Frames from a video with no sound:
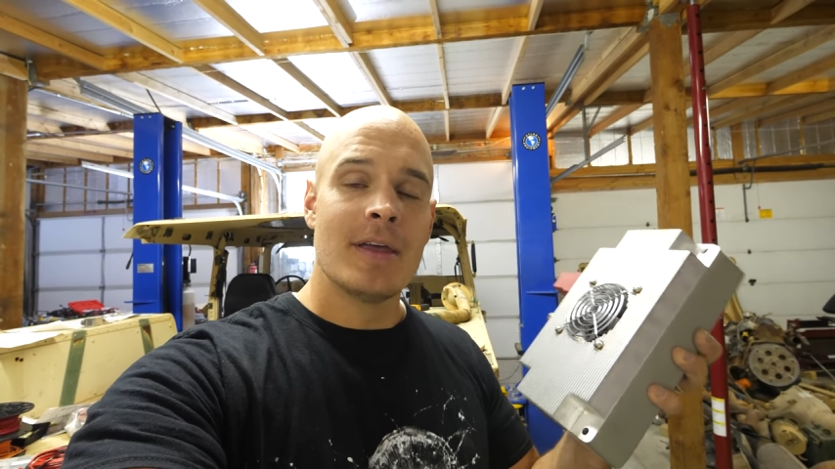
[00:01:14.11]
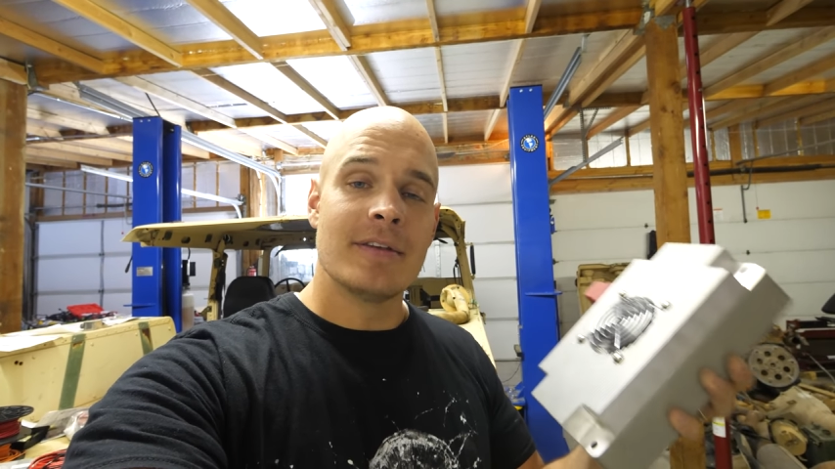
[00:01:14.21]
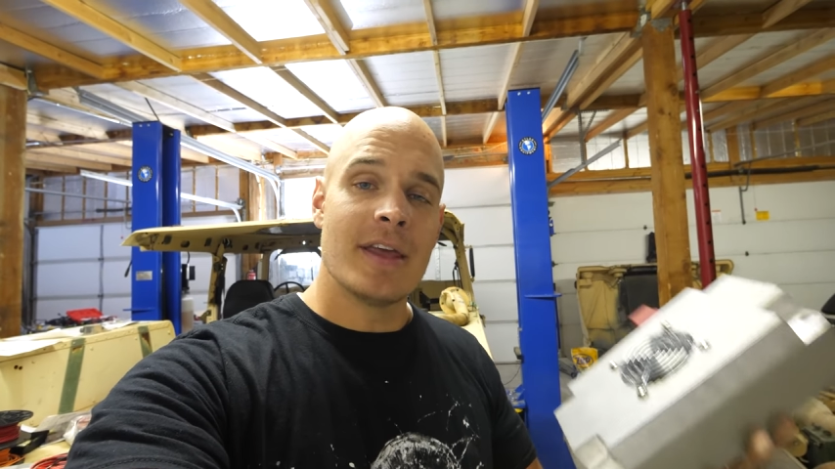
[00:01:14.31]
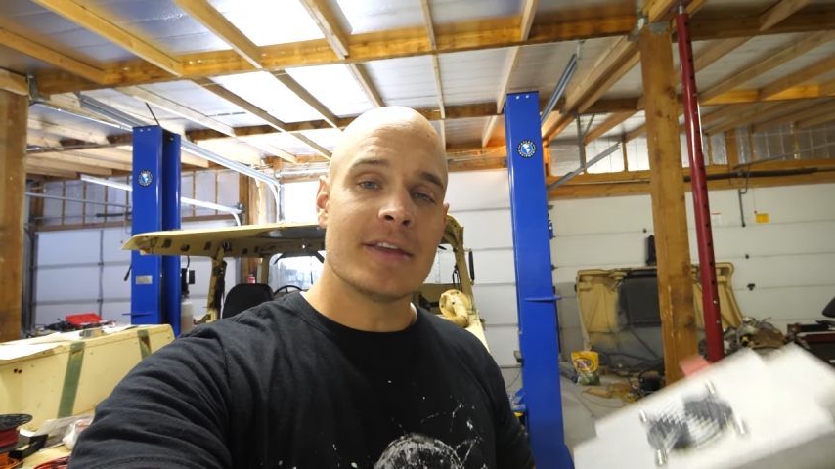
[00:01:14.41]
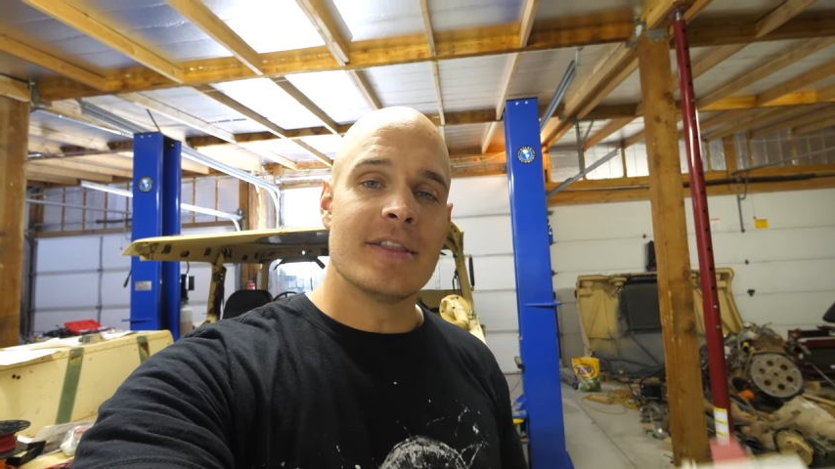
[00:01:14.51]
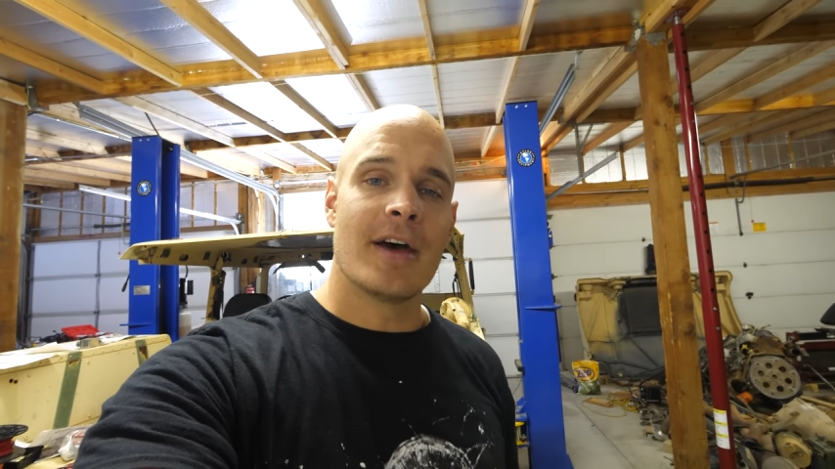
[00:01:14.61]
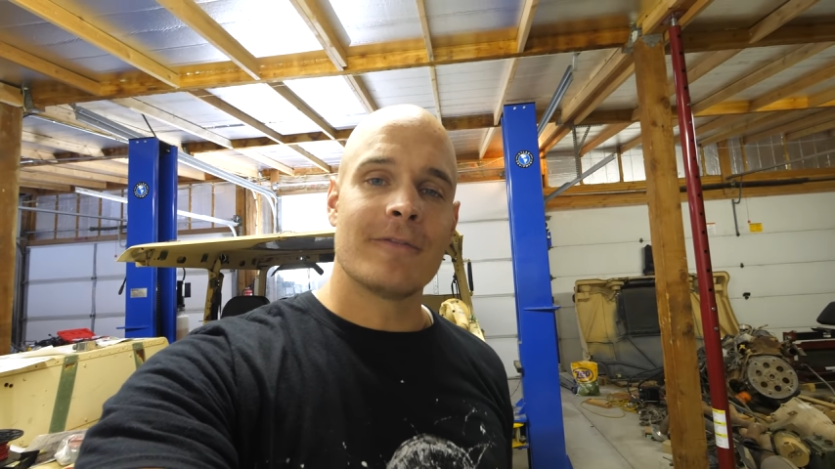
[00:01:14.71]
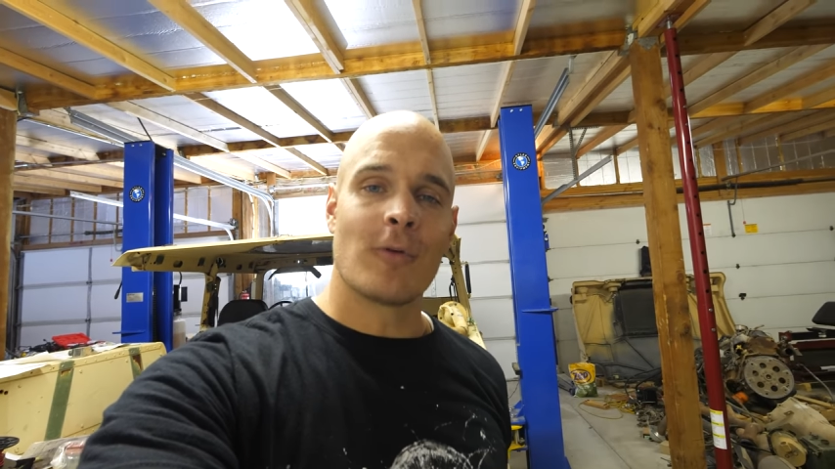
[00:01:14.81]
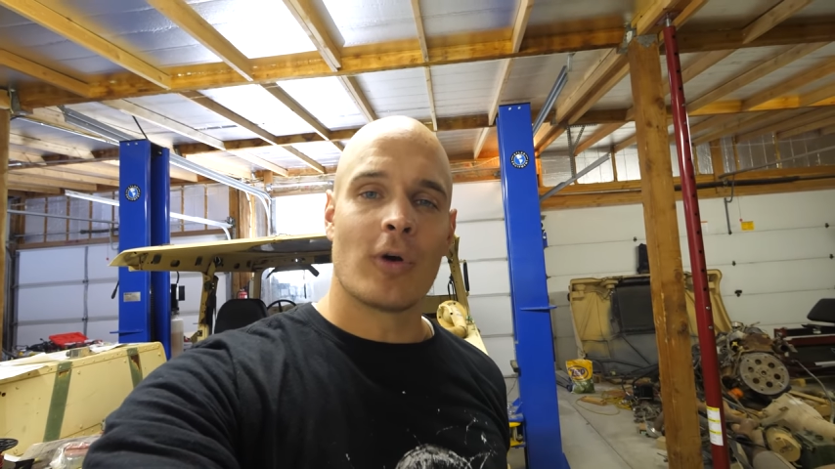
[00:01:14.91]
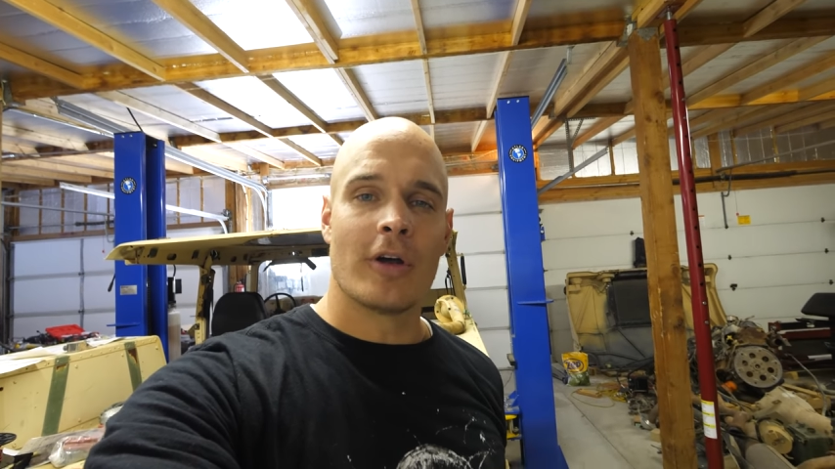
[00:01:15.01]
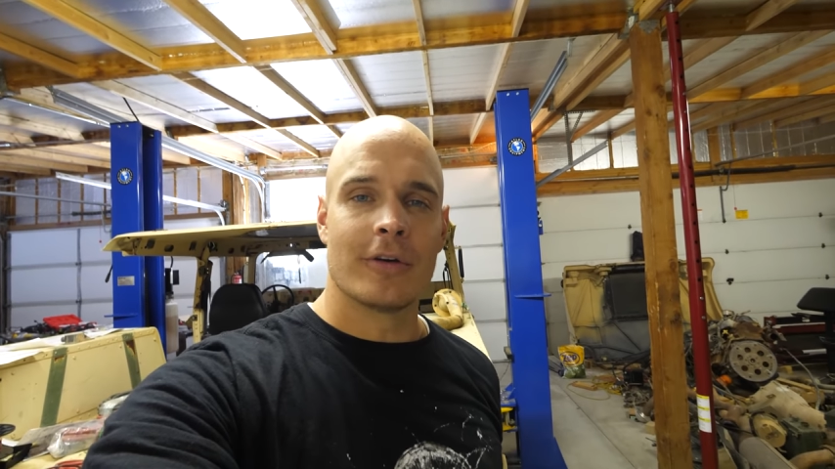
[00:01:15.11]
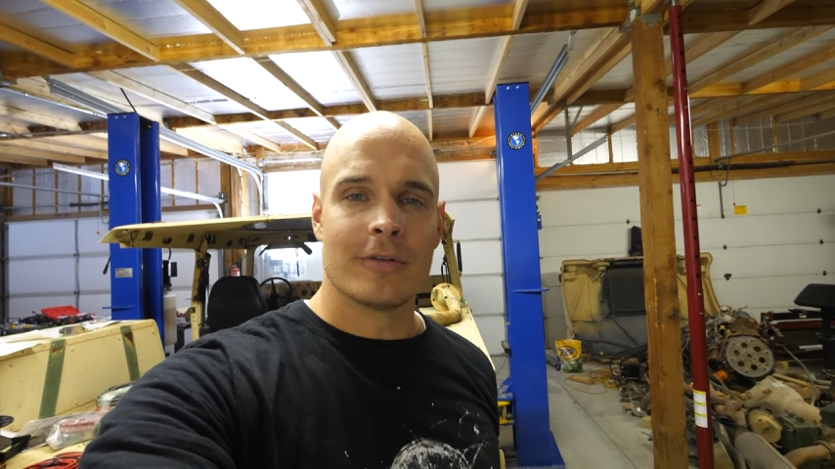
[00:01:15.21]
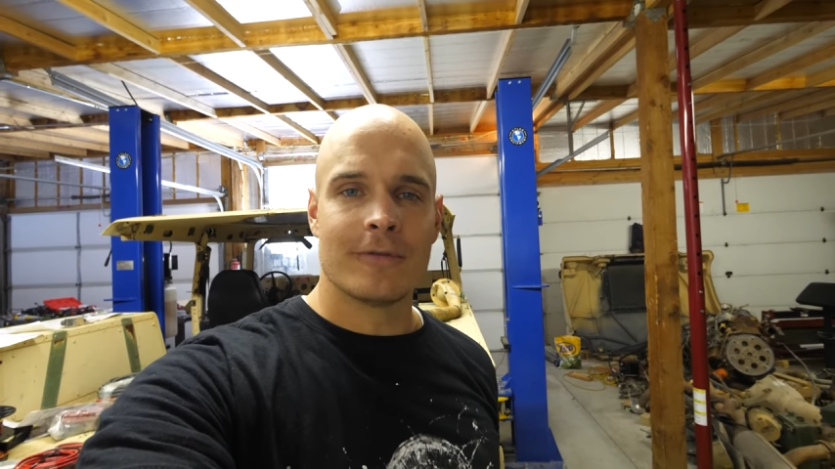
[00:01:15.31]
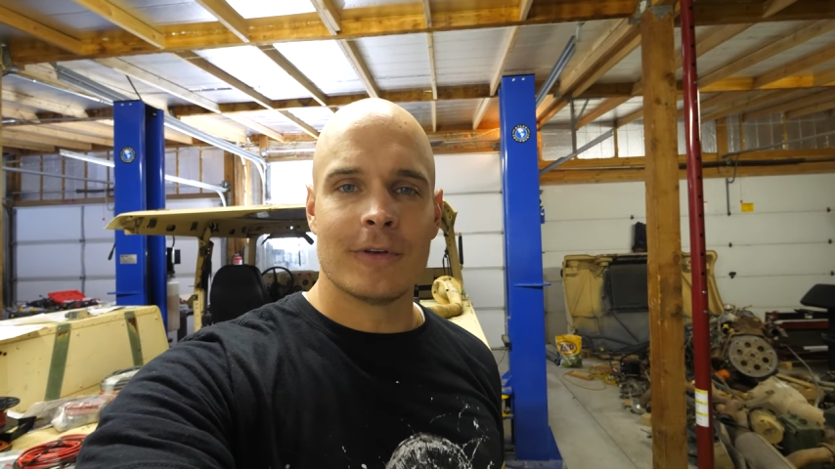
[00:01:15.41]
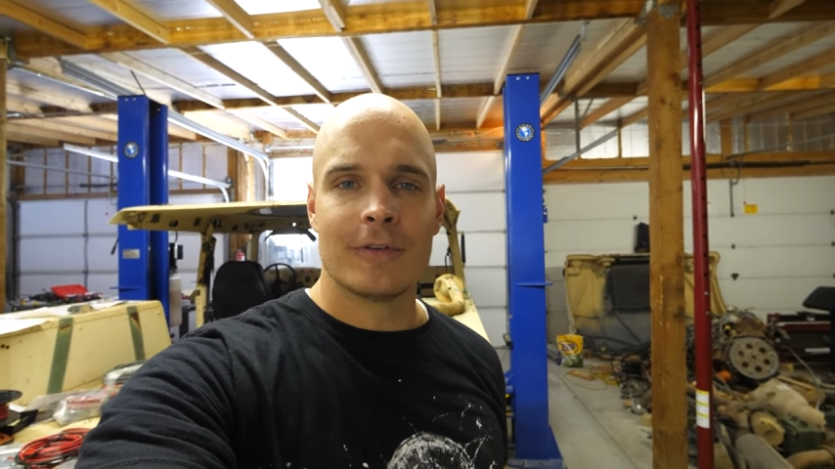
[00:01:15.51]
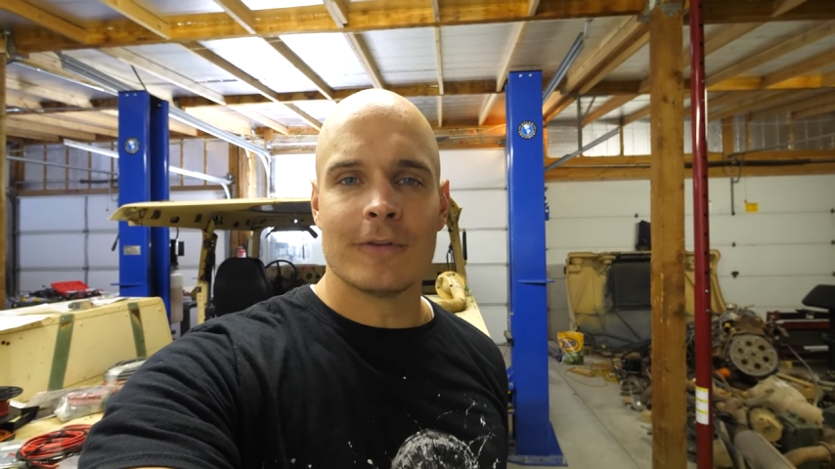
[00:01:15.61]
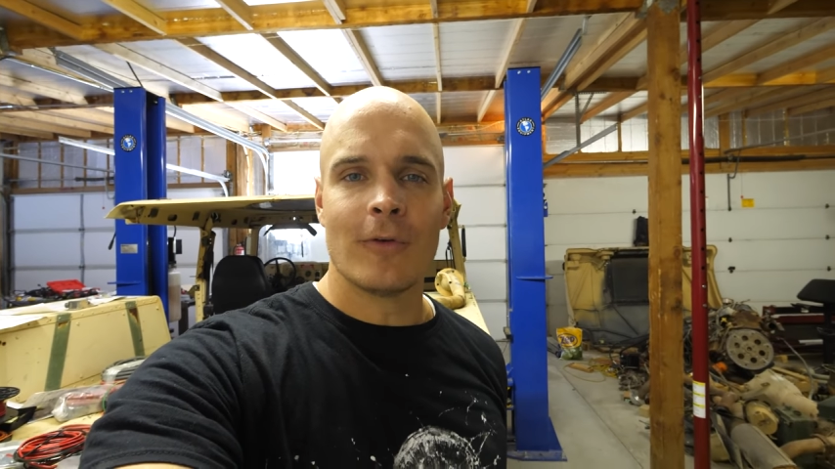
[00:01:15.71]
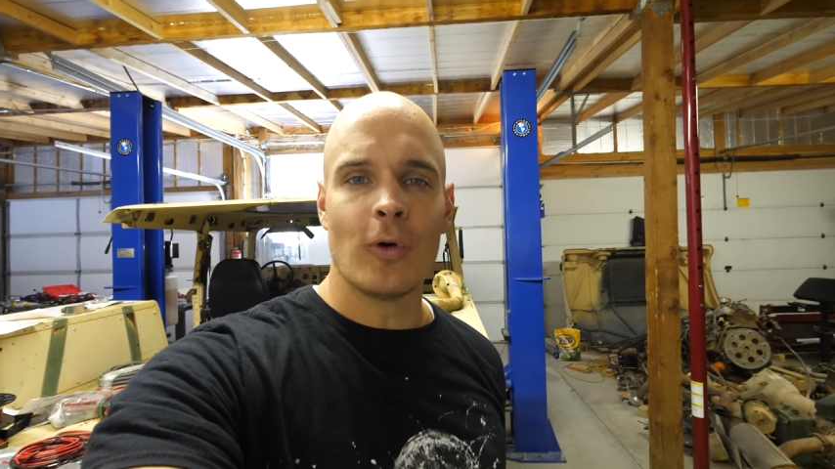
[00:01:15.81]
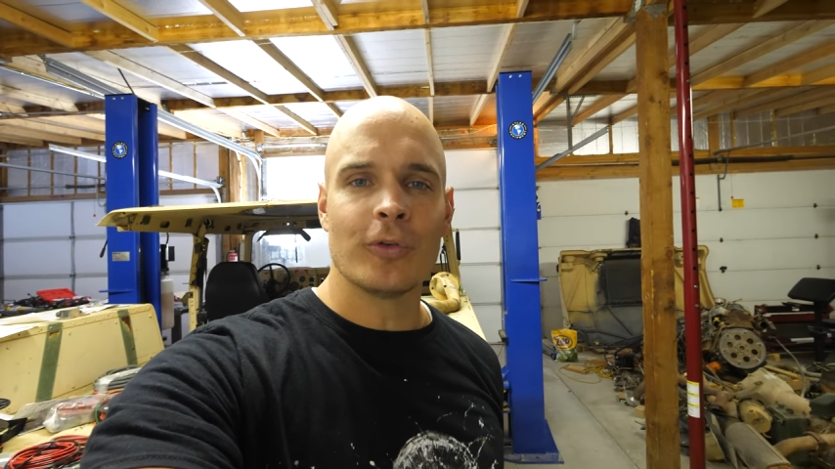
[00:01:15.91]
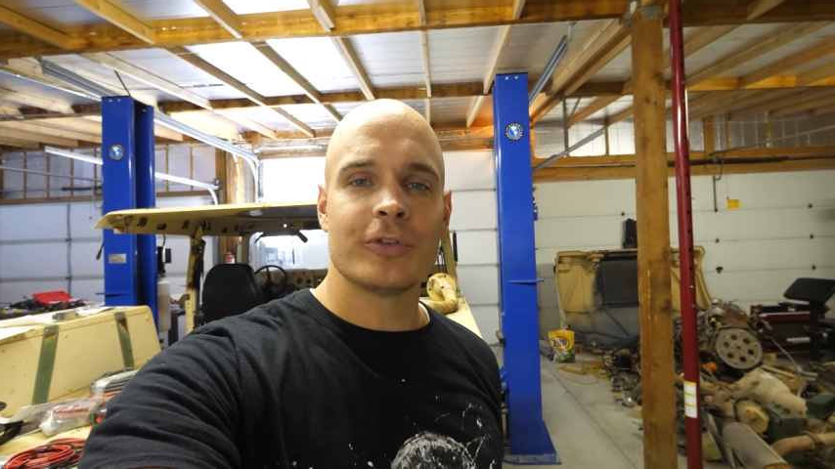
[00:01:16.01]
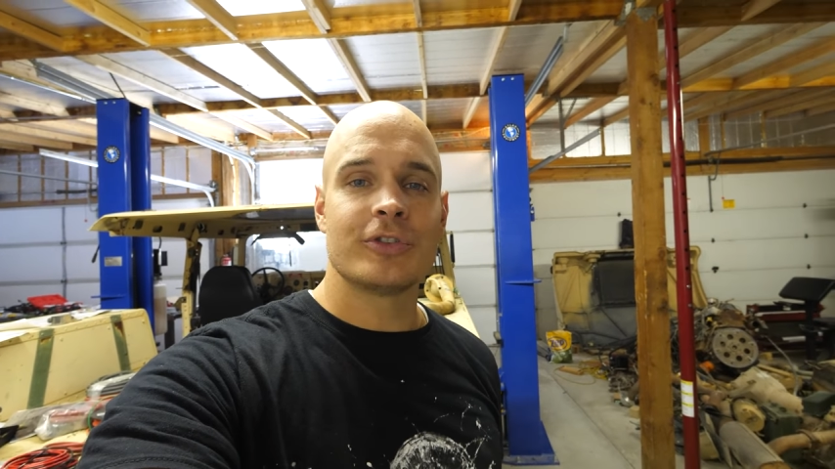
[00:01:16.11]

taking that four hundred fifty volts,